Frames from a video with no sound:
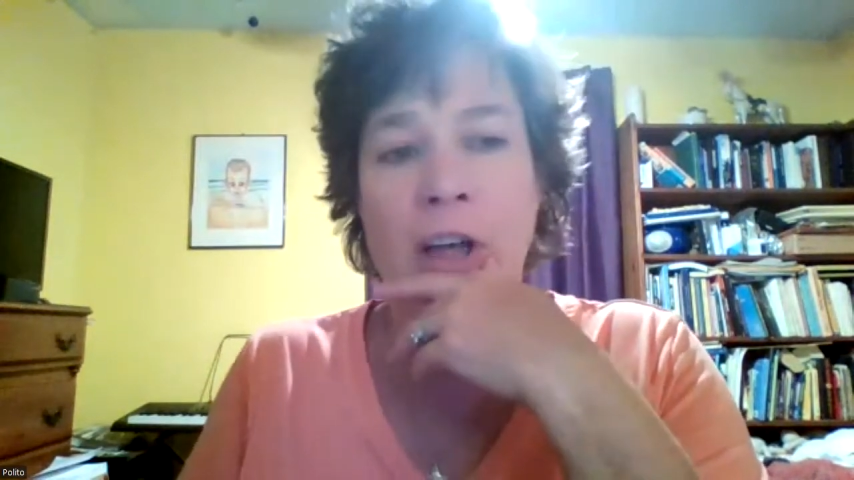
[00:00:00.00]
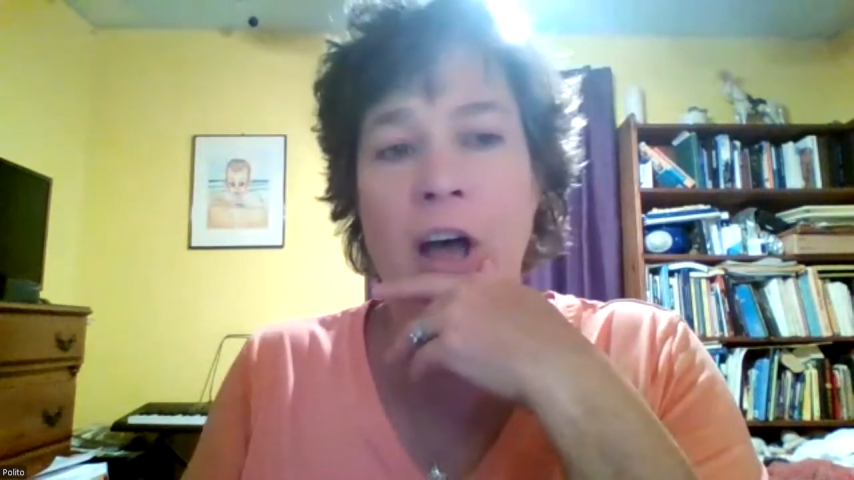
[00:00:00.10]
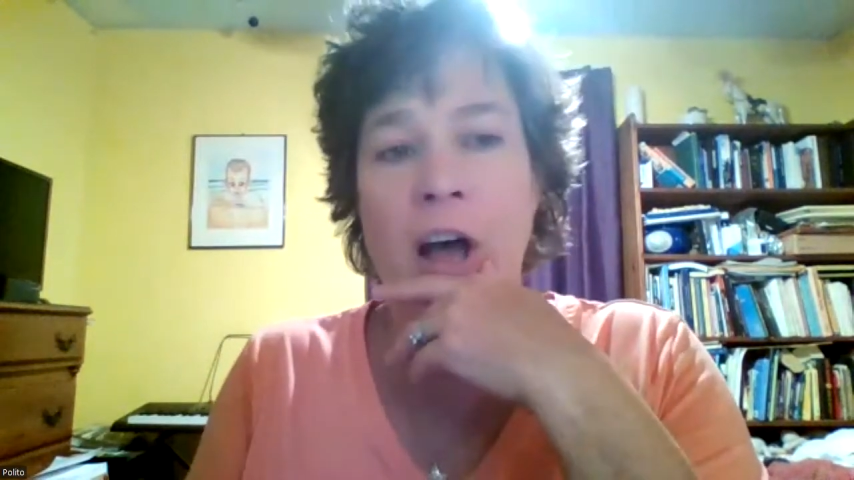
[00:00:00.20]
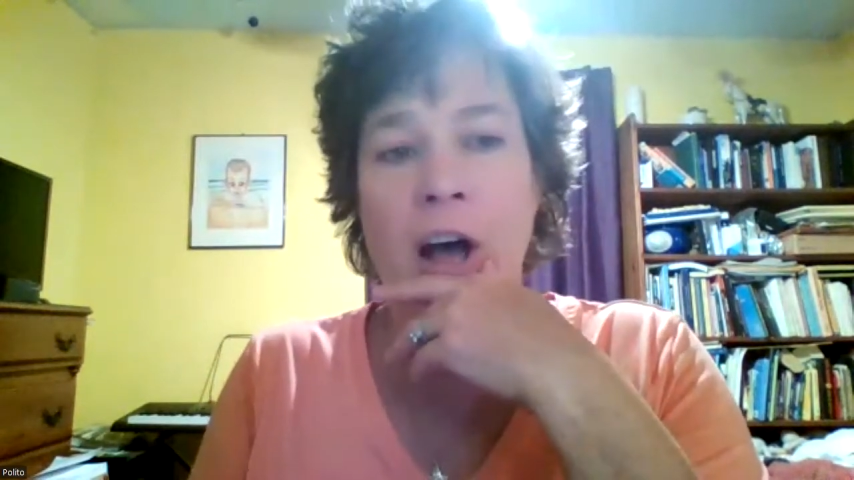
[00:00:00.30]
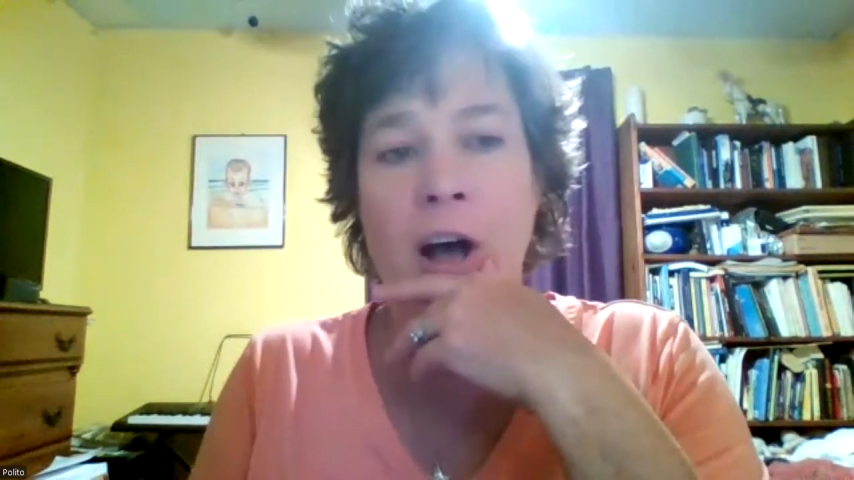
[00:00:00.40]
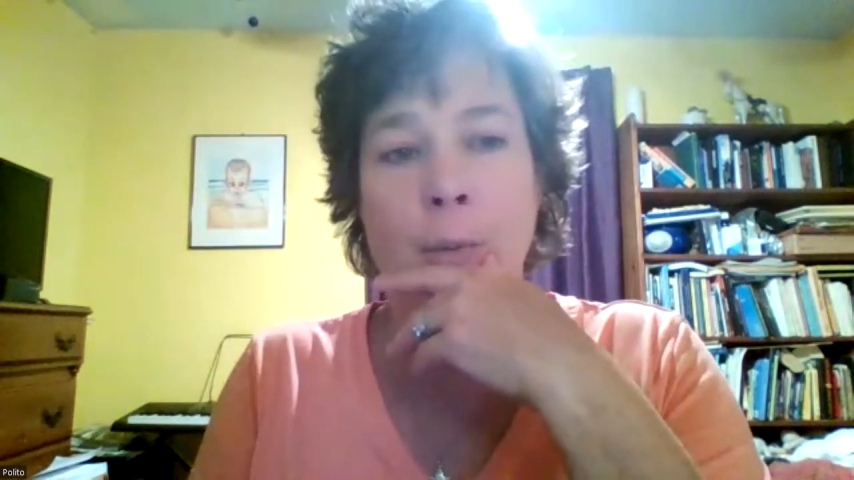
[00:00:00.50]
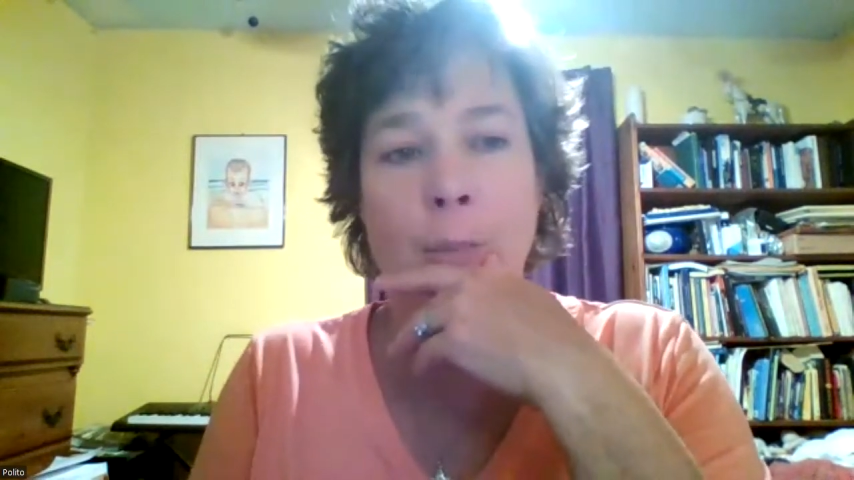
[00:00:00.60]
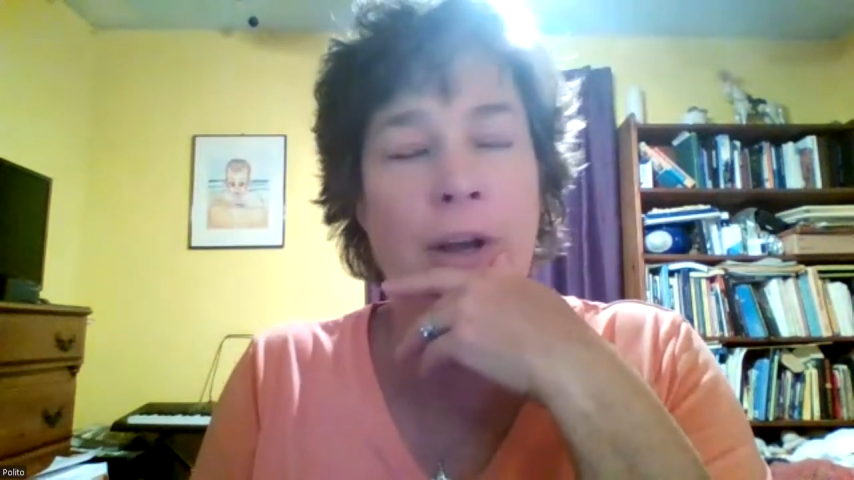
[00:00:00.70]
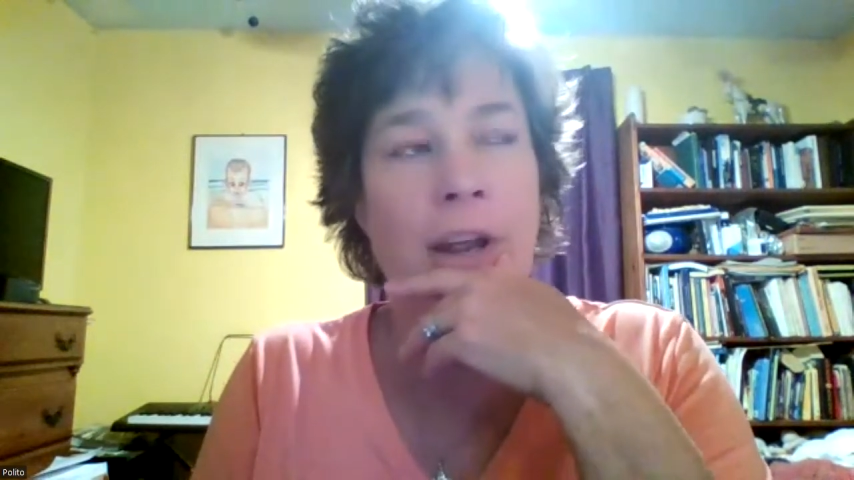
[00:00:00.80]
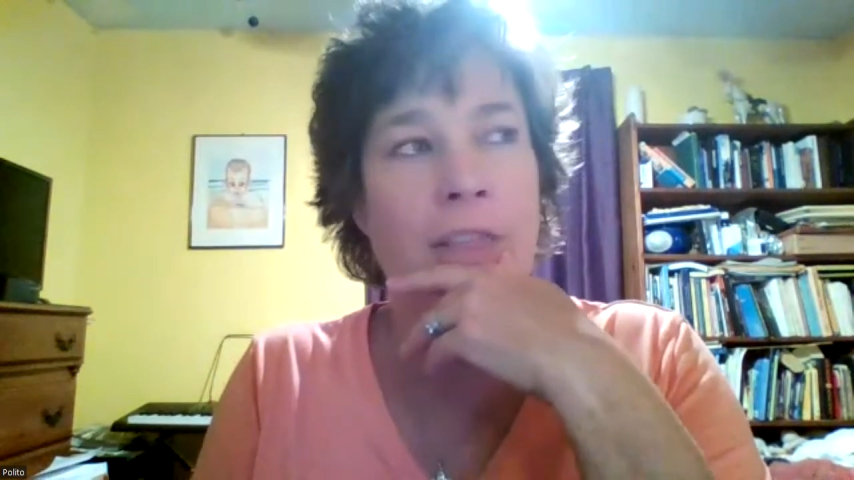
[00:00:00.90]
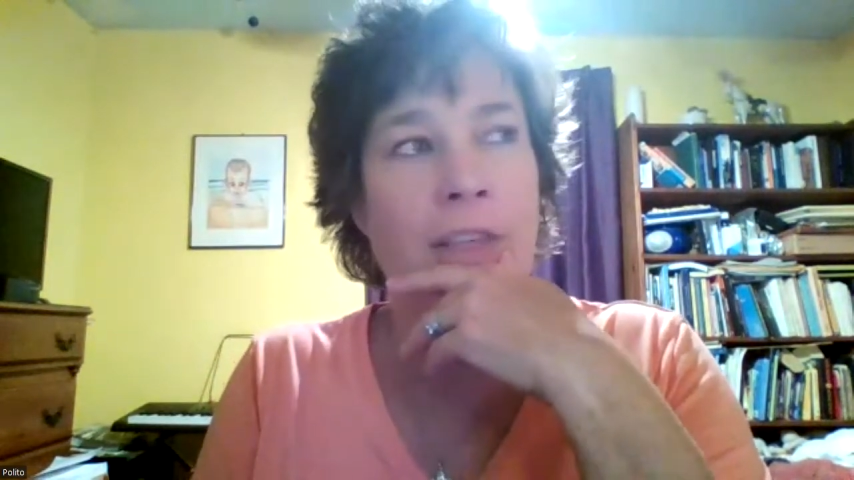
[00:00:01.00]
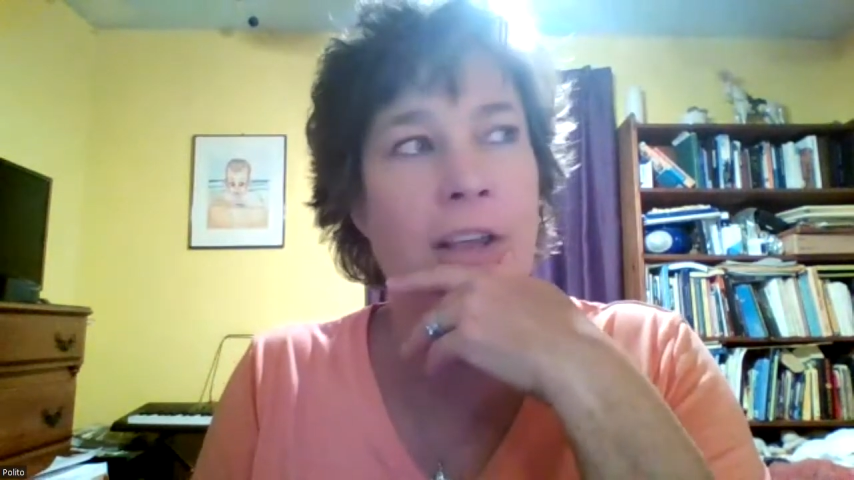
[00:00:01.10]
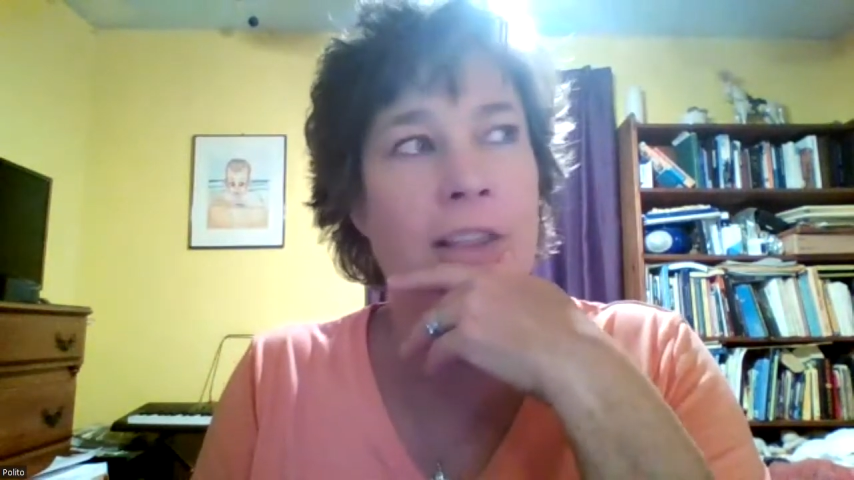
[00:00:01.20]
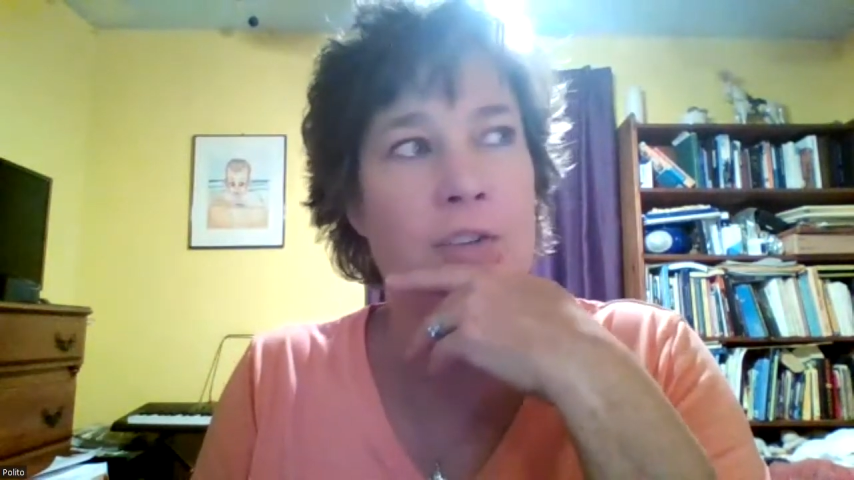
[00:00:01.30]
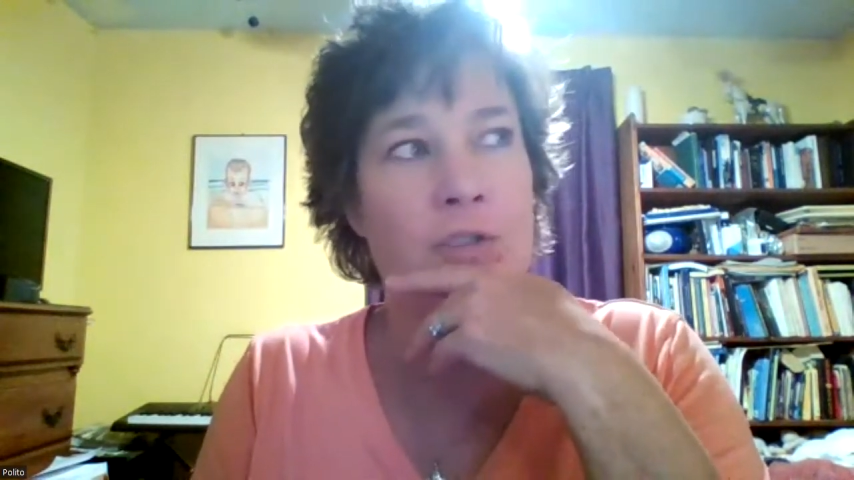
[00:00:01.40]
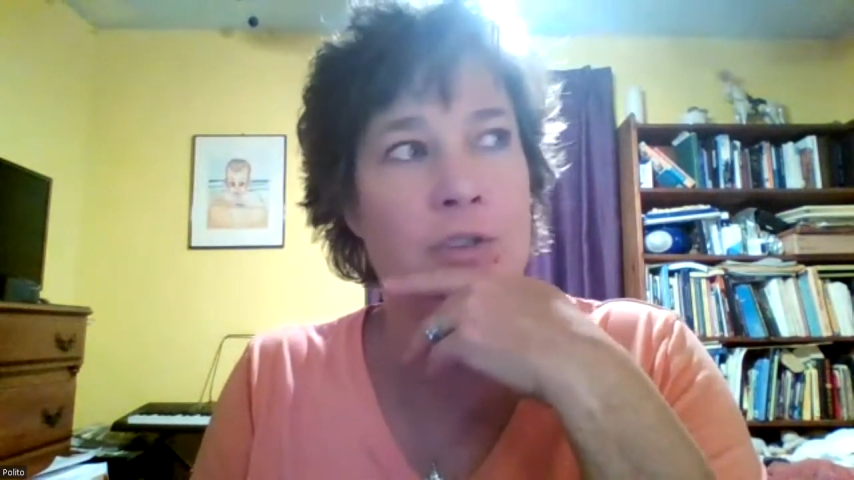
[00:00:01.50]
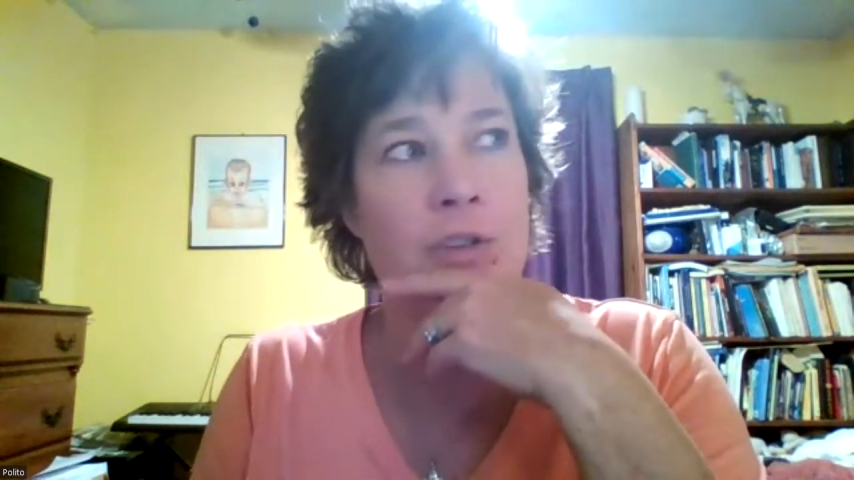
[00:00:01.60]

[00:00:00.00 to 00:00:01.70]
And I think that's